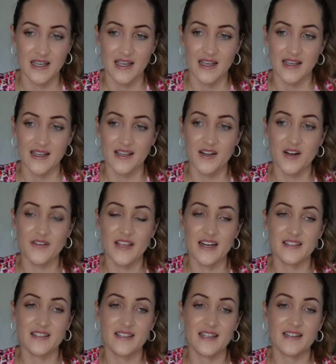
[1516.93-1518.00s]
You know,
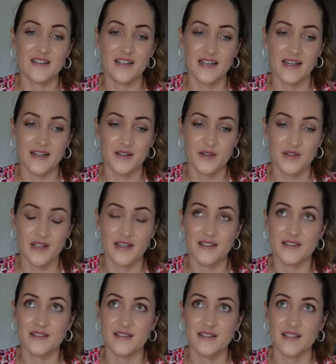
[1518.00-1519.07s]
there's another layer to
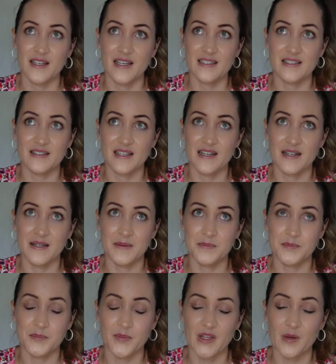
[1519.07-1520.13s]
this. It's
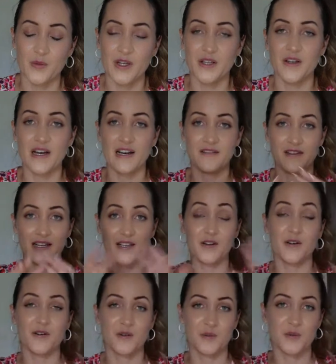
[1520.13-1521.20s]
when you have like your
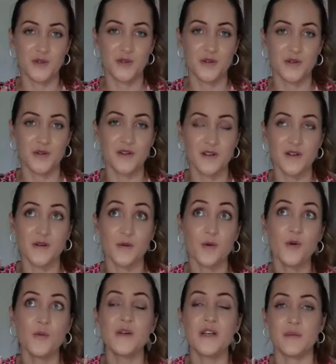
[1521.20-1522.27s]
entrepreneurial group
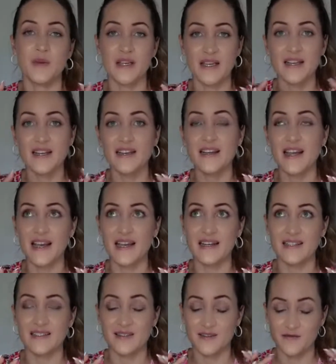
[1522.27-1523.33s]
in the beginning and
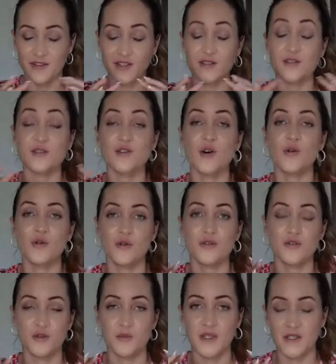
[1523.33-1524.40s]
it feels so good
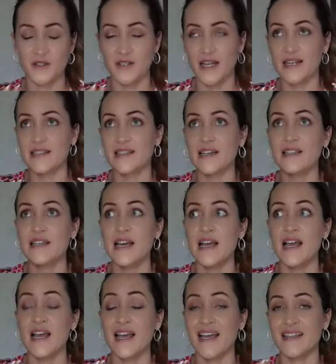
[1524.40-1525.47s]
to be connected,
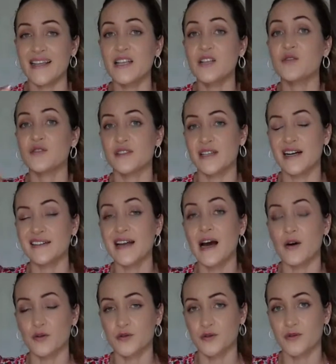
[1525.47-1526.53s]
and then you start
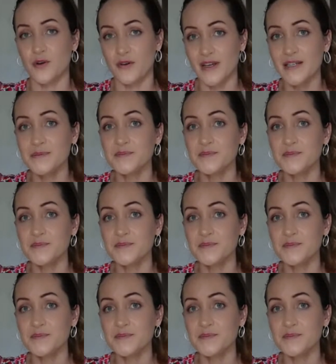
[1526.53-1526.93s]
outgrowing